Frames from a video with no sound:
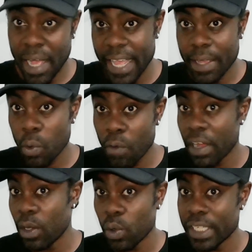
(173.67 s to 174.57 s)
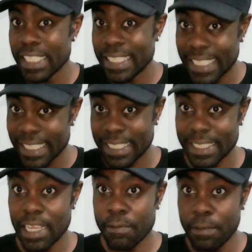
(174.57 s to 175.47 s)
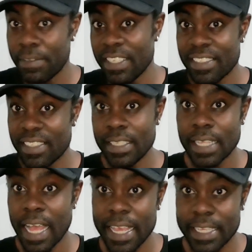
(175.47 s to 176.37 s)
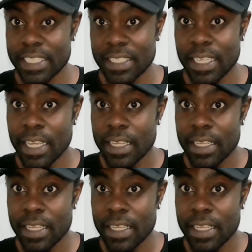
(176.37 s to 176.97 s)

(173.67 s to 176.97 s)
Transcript: by overloading this 15-seater highest